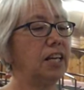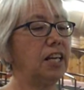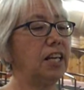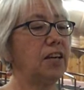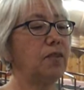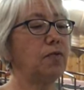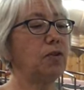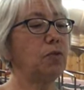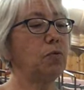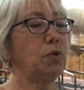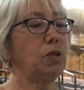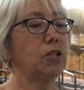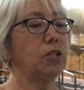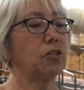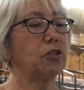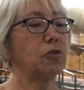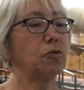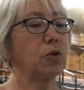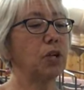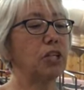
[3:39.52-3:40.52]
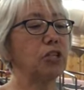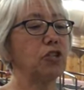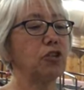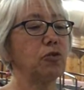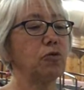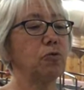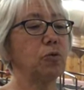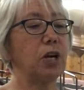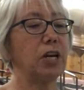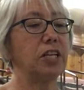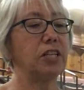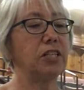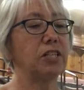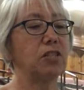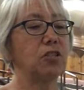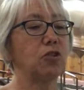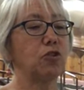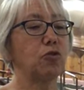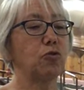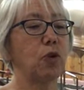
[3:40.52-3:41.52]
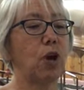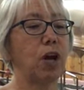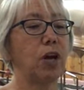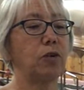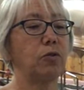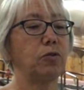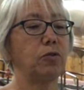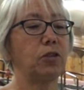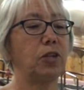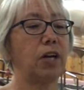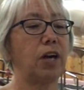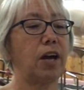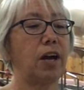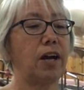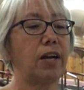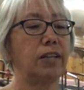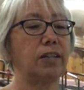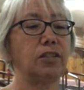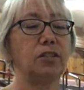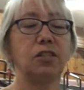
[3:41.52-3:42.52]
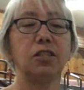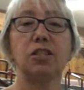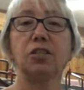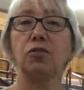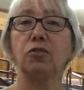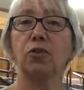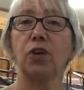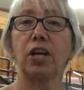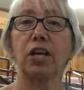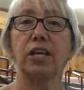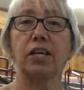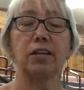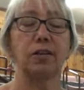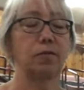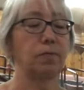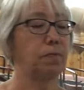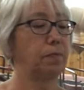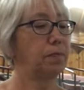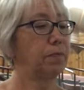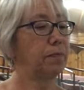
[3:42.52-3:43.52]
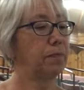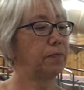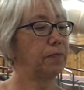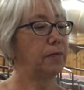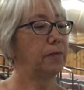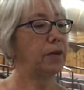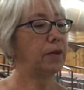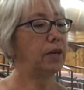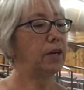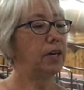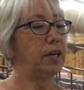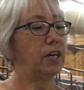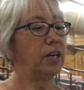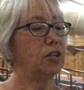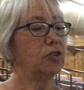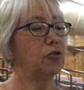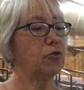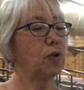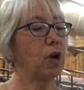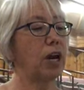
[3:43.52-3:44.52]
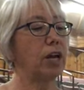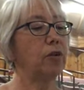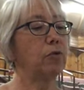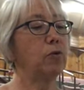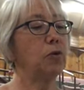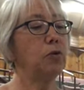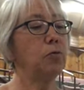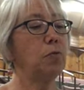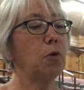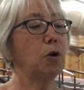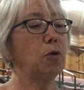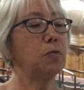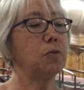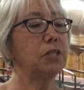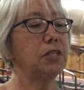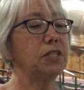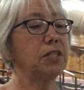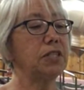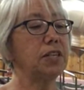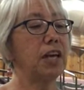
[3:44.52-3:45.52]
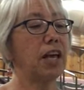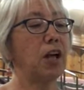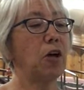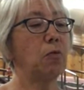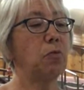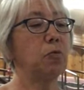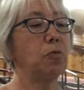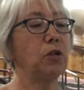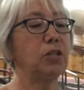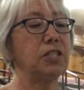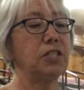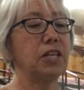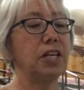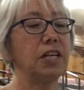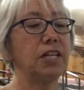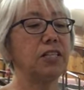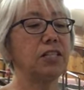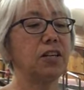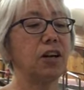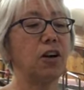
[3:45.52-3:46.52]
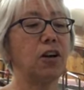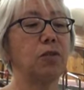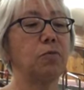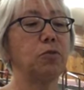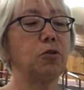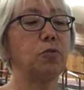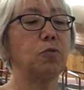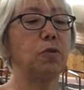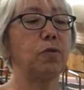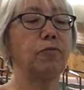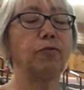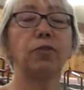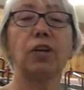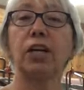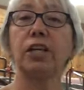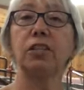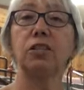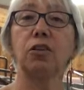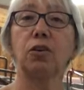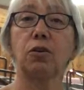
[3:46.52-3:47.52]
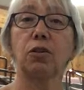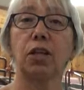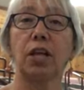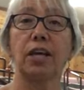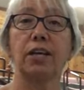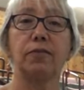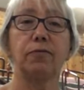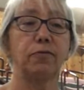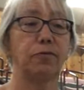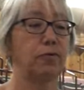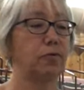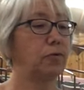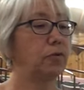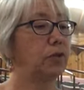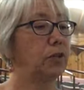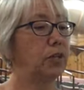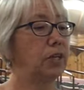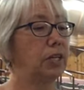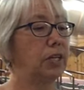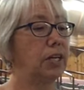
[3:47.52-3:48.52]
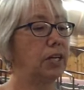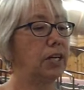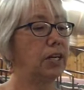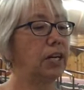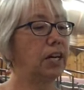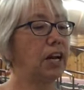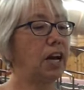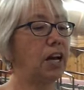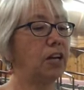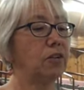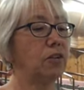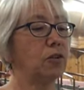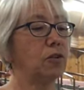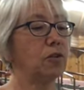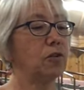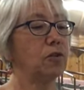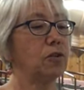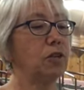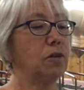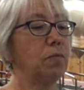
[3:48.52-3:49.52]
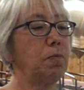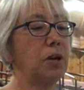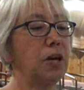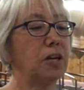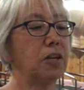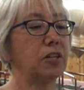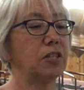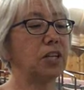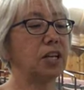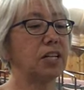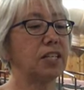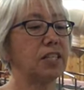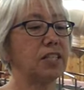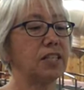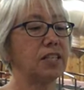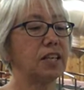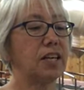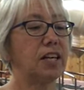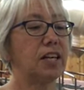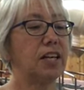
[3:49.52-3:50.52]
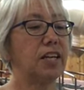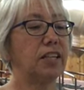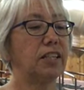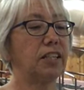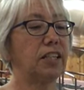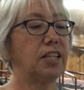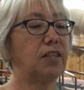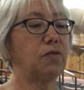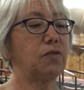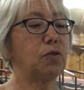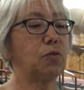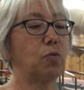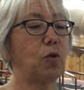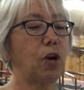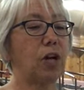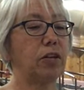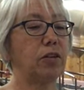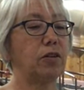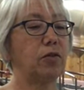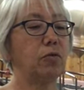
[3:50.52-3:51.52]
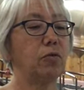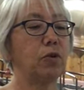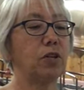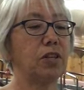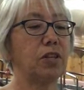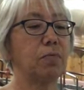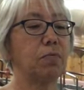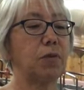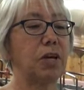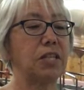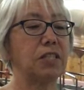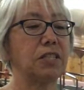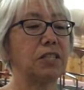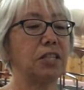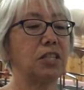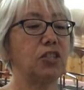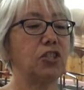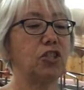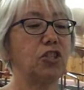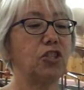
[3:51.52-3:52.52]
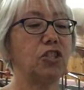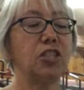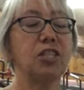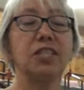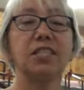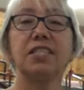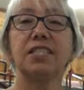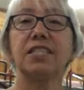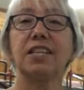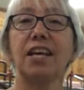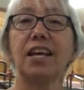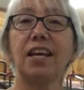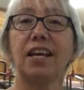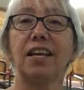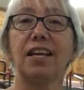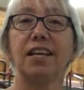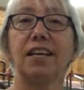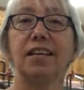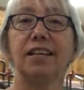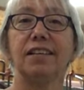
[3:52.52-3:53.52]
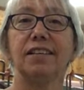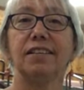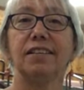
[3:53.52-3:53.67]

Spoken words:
even when the torrential rains shroud the island in gray. Tranquil moments help one take time to reflect on life. An earthy paradise leaves one with a message to stay.